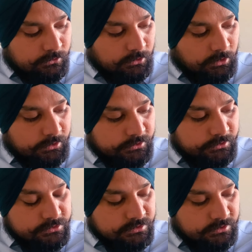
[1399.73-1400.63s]
Are there
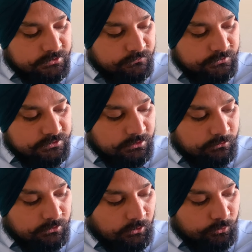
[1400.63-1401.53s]
sets which are
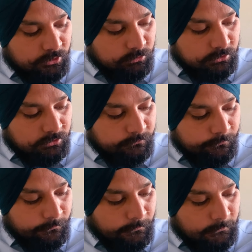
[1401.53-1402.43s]
not countable?
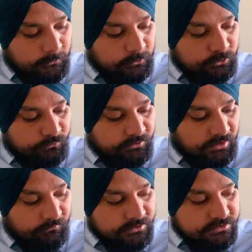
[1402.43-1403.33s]
Although we
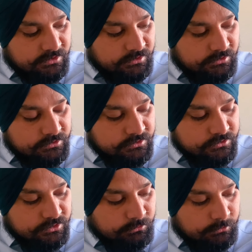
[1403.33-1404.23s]
have extended the
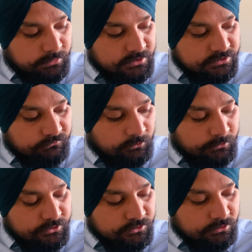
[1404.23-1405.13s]
system in passing from
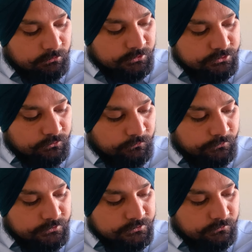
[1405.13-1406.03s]
natural numbers to
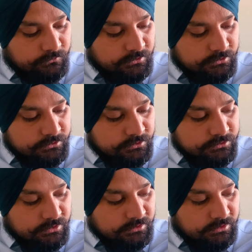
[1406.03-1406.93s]
first of the
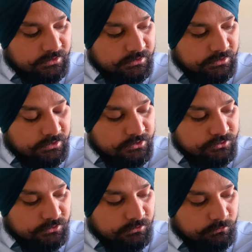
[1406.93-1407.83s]
integers and then the
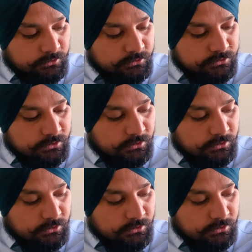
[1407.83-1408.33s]
irrational numbers,